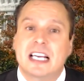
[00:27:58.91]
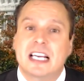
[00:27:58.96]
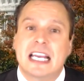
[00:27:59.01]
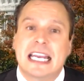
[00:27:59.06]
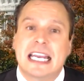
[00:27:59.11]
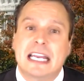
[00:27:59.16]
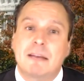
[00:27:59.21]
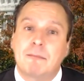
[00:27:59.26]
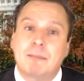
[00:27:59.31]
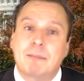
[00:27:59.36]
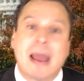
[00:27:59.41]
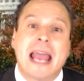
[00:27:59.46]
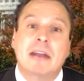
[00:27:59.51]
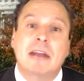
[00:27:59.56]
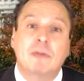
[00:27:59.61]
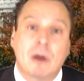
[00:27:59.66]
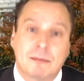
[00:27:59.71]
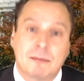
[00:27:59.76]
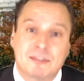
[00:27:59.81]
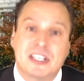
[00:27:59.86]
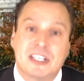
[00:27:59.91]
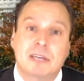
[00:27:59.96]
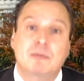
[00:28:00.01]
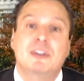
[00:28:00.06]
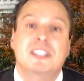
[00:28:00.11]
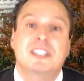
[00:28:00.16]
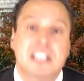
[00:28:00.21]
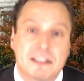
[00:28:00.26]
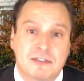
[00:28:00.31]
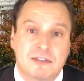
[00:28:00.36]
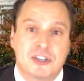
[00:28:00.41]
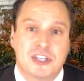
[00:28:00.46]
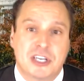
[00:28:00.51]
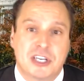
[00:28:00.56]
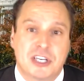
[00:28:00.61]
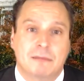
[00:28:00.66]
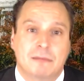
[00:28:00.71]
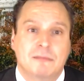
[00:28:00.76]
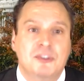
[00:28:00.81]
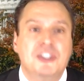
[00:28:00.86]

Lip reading: in bankruptcy receivership,